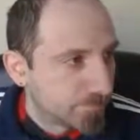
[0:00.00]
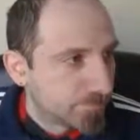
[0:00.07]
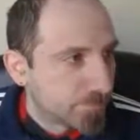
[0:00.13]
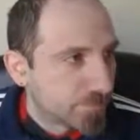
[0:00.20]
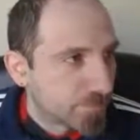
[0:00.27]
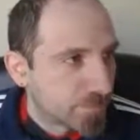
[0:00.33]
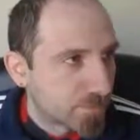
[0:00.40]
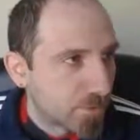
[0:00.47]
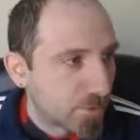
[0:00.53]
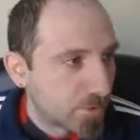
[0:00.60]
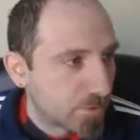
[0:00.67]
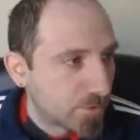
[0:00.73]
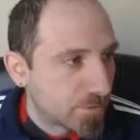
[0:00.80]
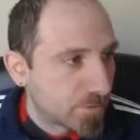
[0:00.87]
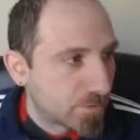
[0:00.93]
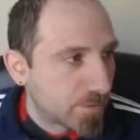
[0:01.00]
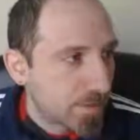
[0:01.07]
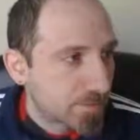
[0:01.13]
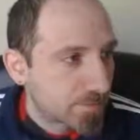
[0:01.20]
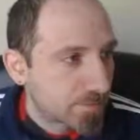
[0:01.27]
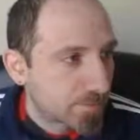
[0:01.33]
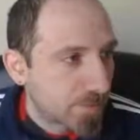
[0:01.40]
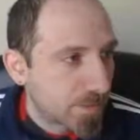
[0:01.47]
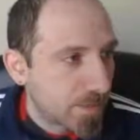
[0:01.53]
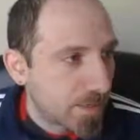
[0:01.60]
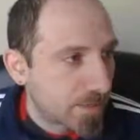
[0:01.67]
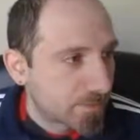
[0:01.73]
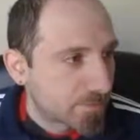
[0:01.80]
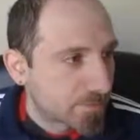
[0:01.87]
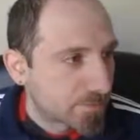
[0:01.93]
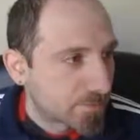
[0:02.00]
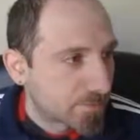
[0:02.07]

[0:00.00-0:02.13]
So the next 3 characters